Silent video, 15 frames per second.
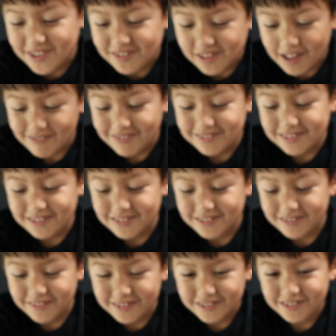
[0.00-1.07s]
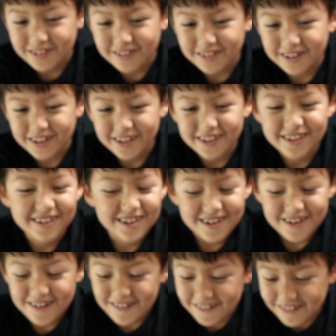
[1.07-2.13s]
lapis lazuli solidite
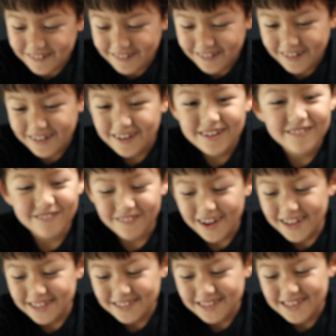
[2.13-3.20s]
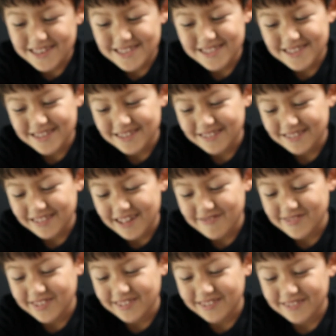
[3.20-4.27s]
or right team is
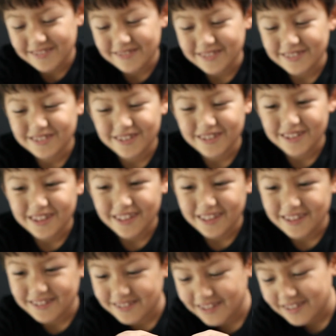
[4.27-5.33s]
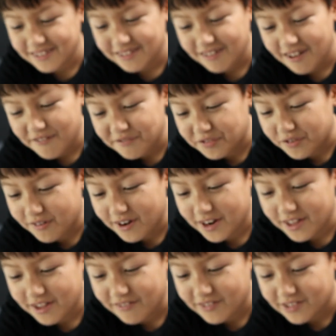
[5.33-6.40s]
lapis lazuli solidite, because I still have no
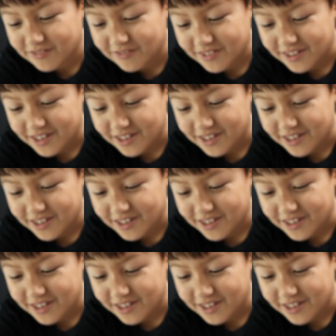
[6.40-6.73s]
idea which one.